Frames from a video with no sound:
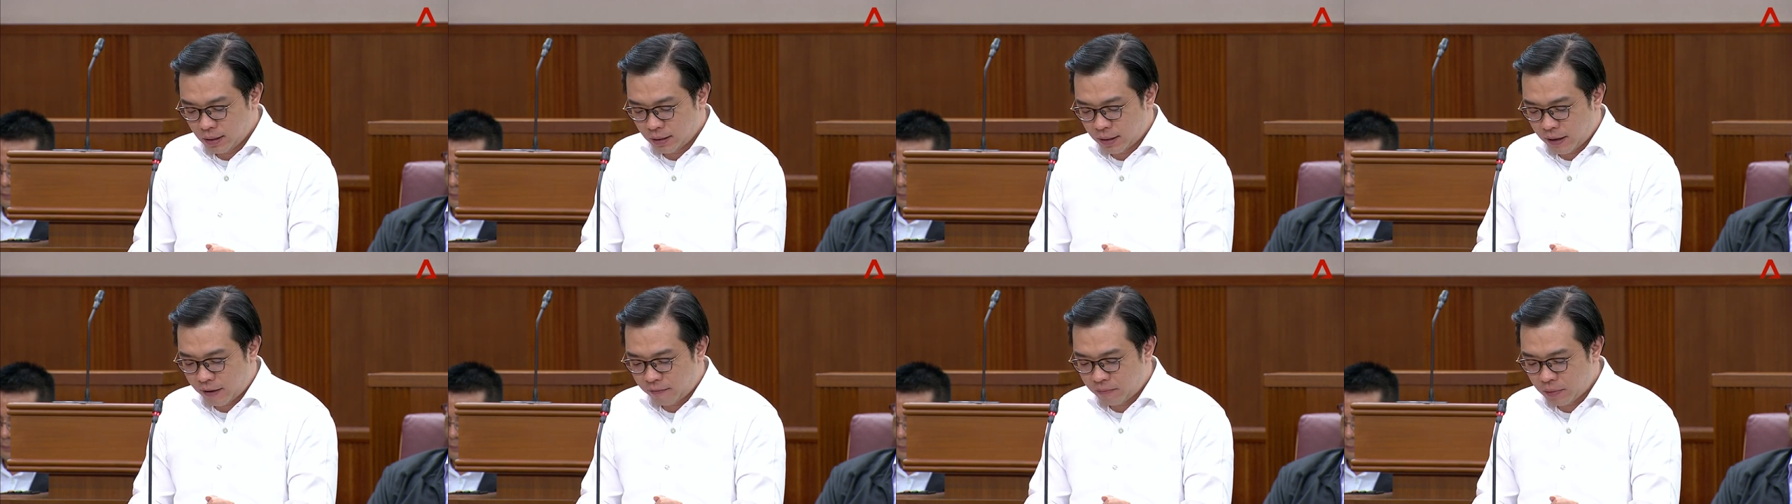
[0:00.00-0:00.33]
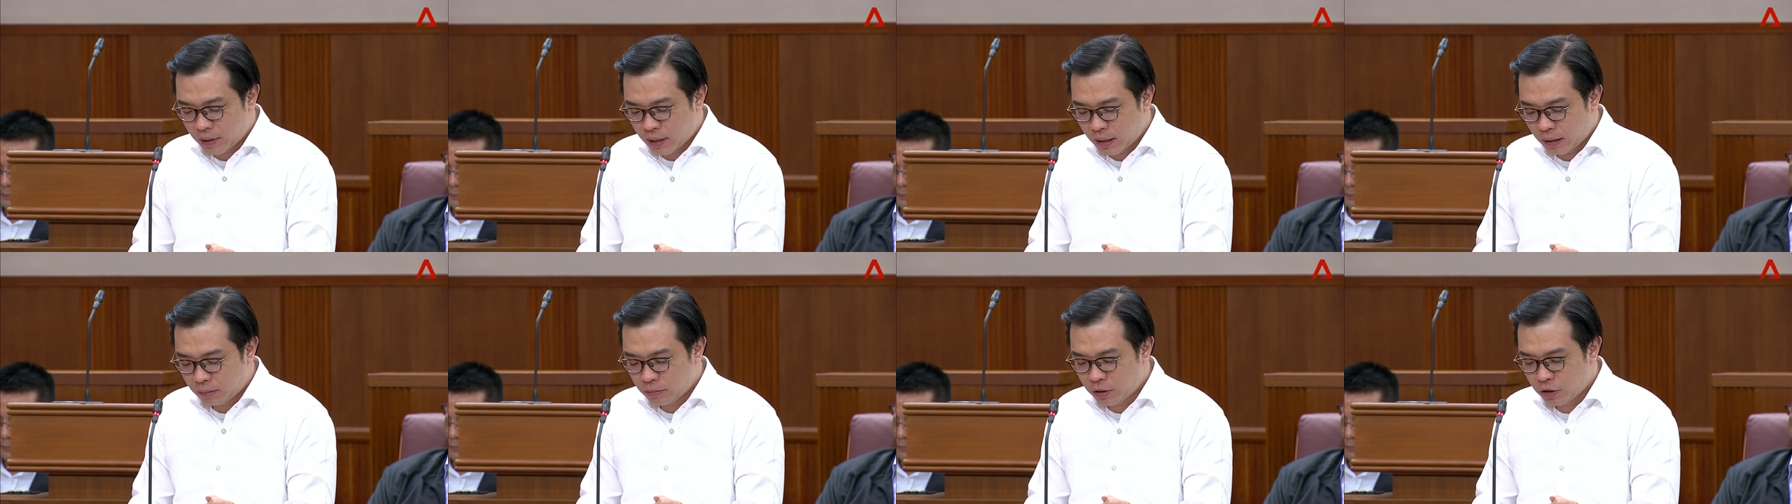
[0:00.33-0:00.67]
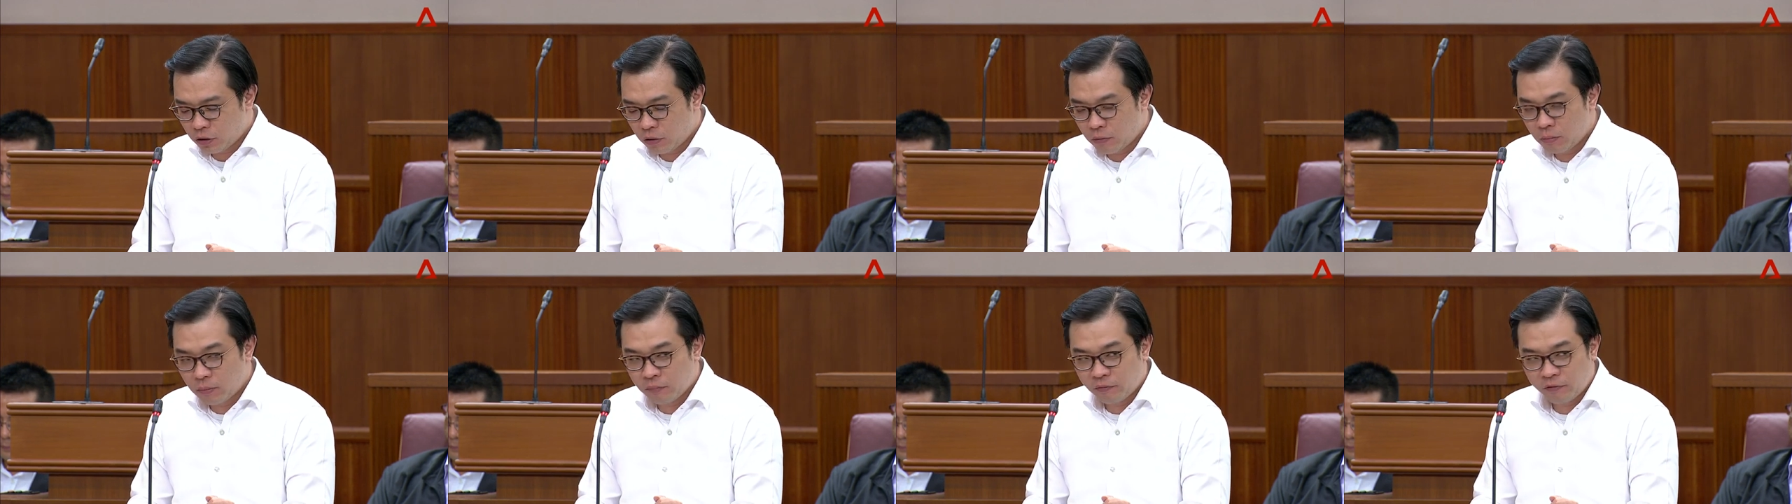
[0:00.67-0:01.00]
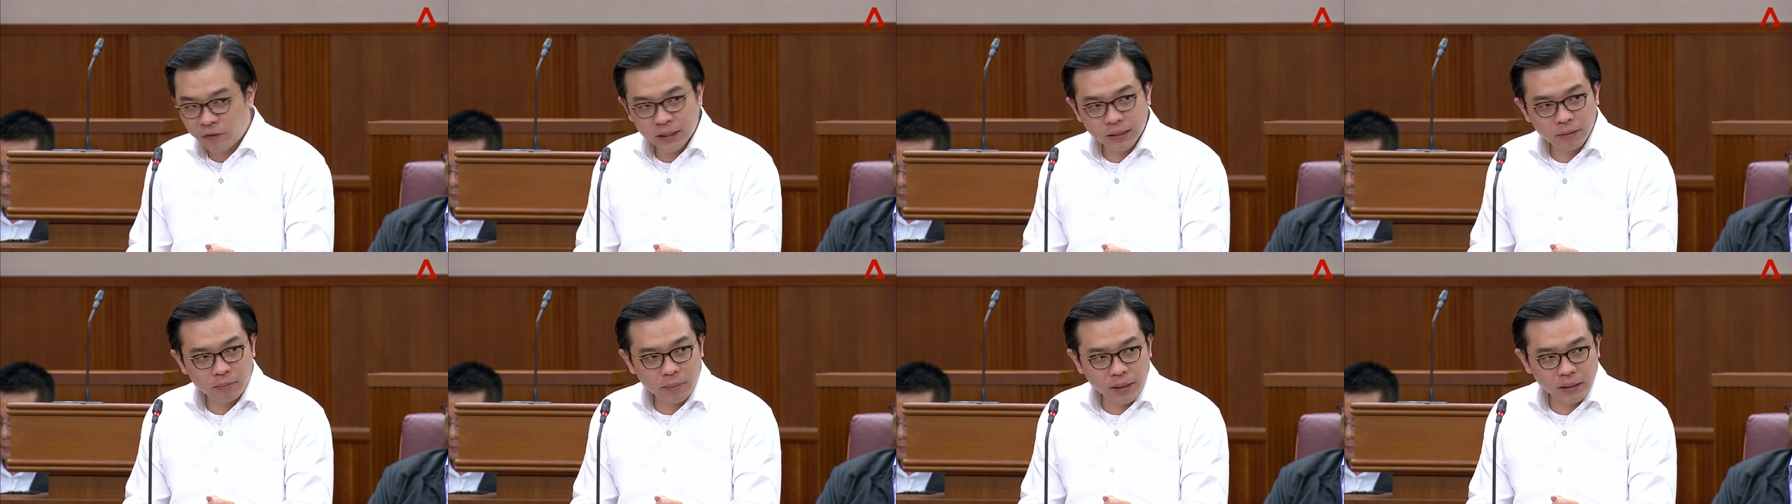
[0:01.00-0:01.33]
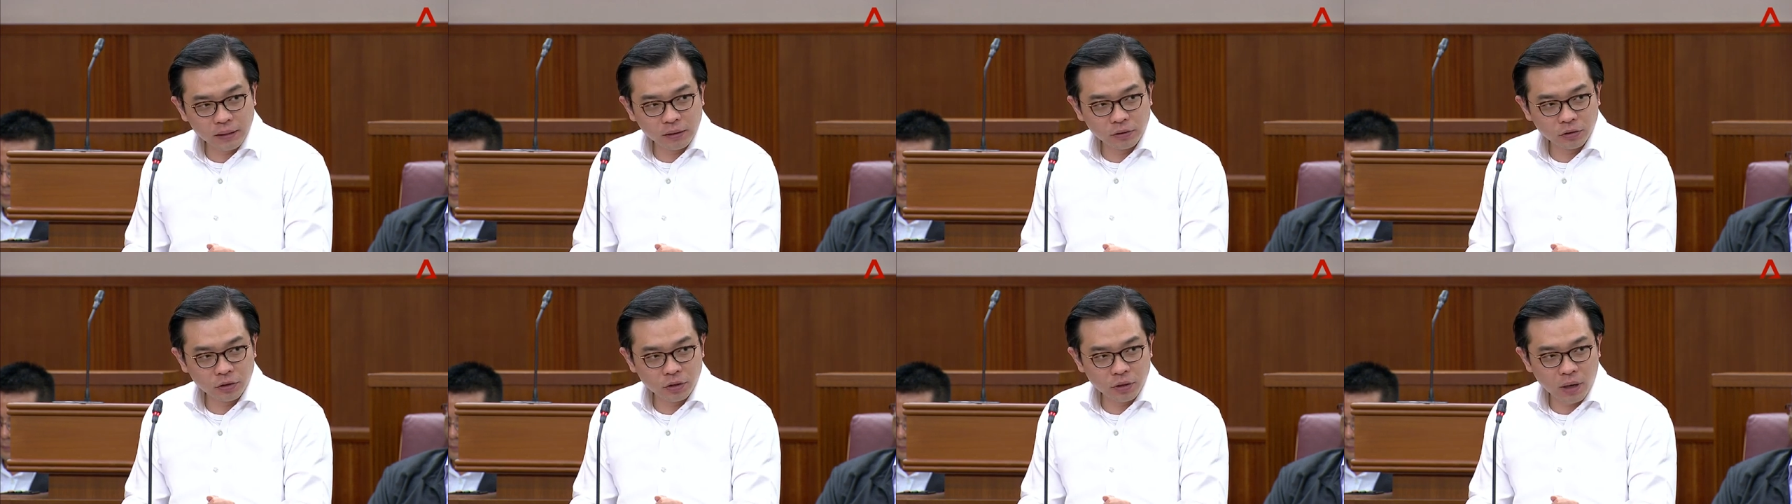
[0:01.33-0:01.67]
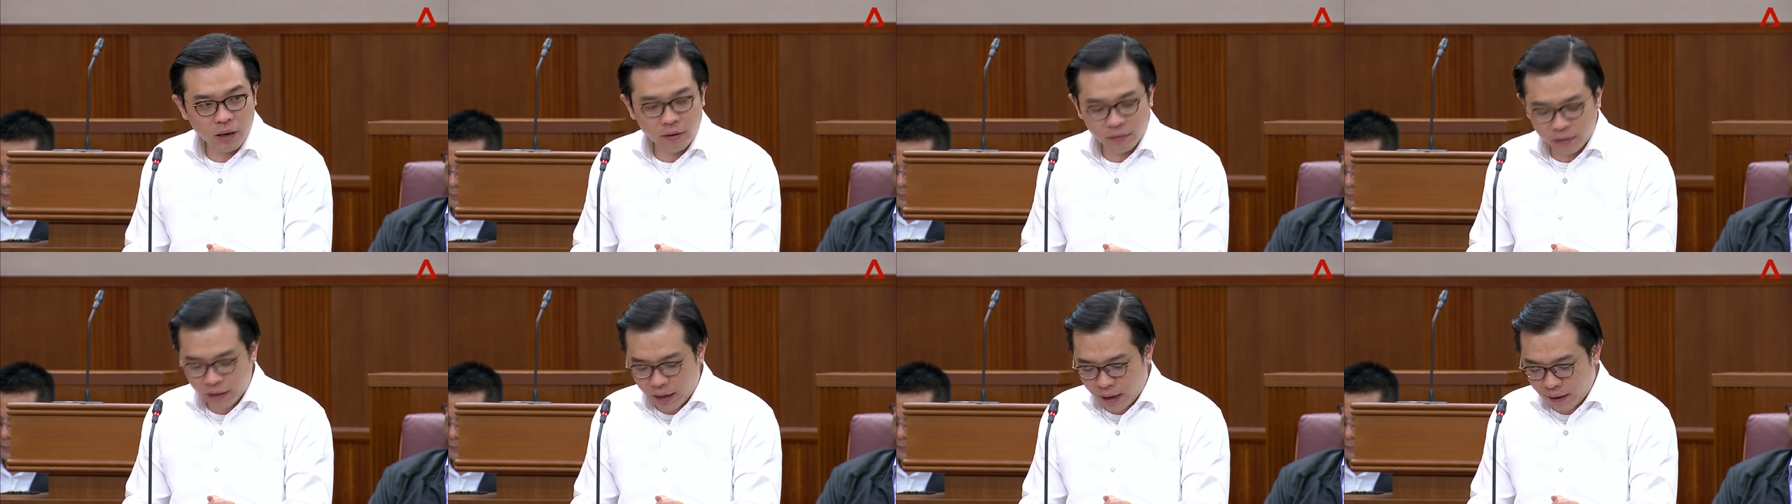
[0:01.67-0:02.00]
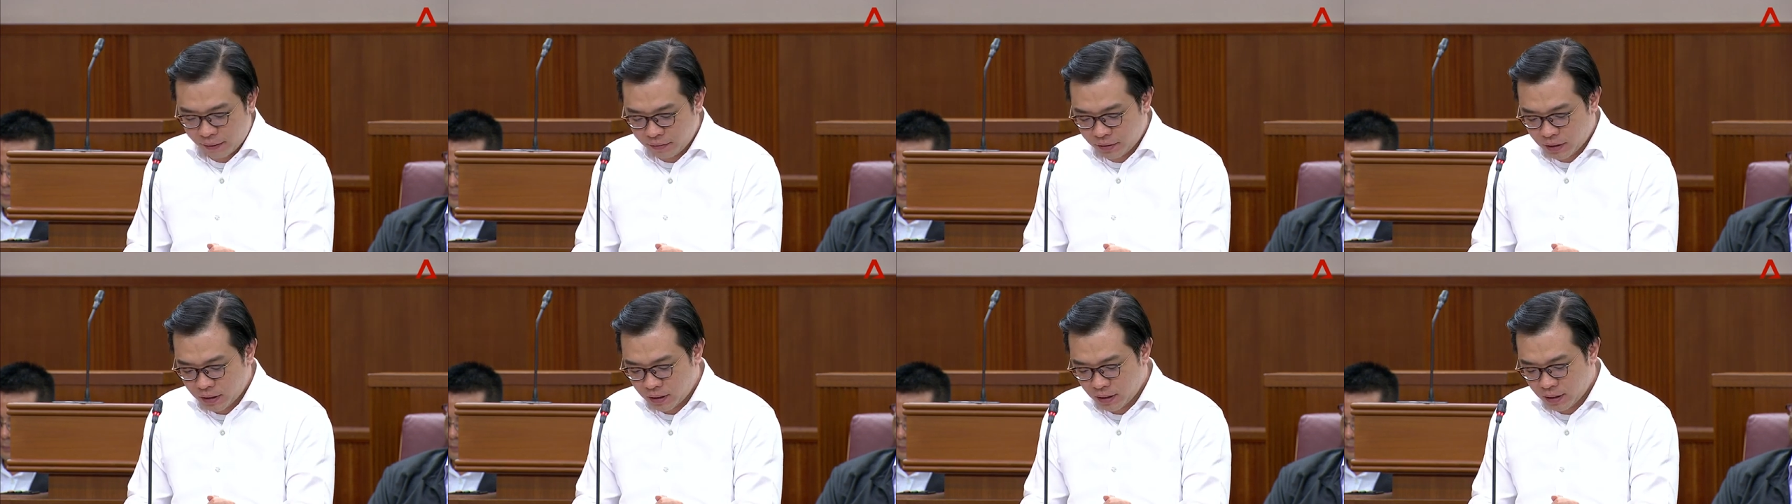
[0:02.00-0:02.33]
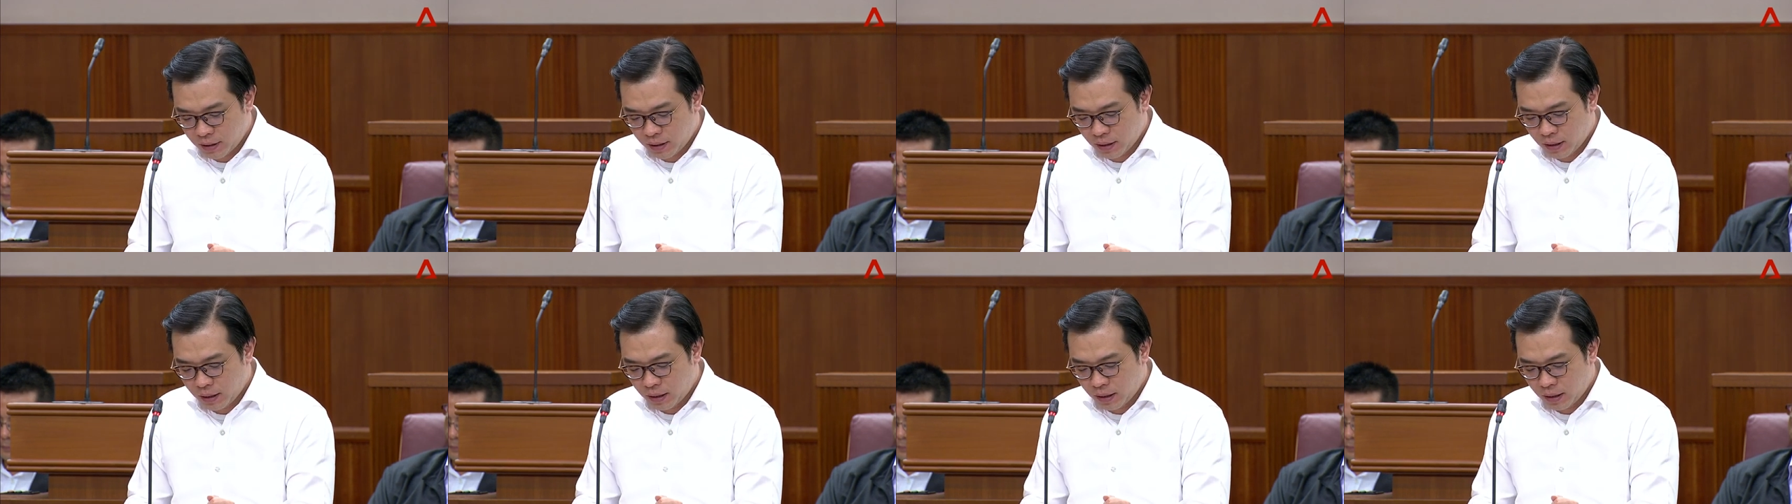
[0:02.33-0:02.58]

They have become so fundamental to our lives